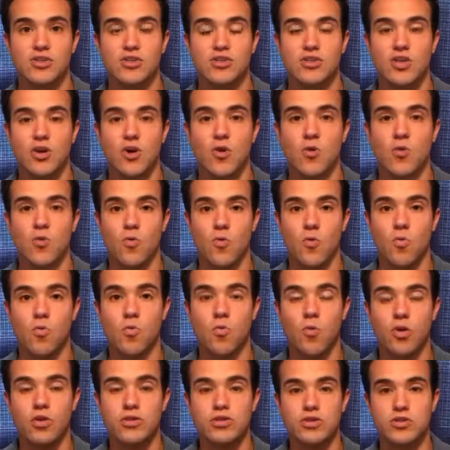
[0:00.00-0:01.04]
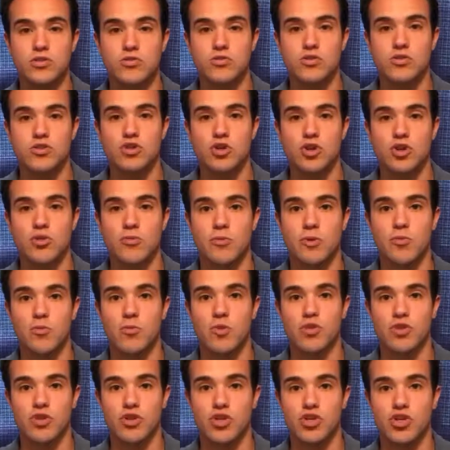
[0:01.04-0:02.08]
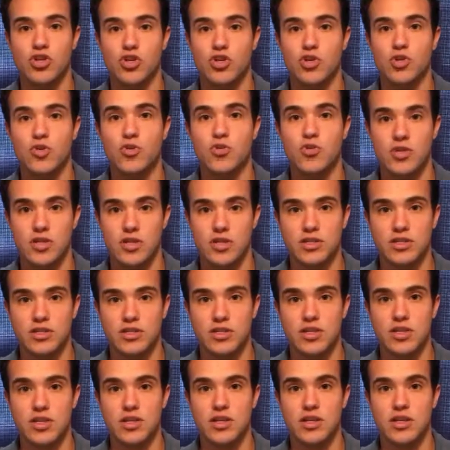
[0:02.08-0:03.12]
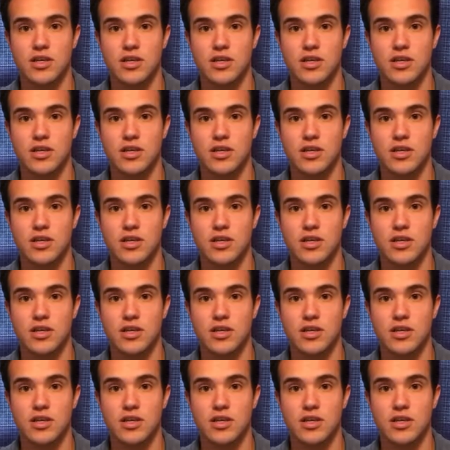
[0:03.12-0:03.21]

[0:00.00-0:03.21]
So once you determine what the cue is,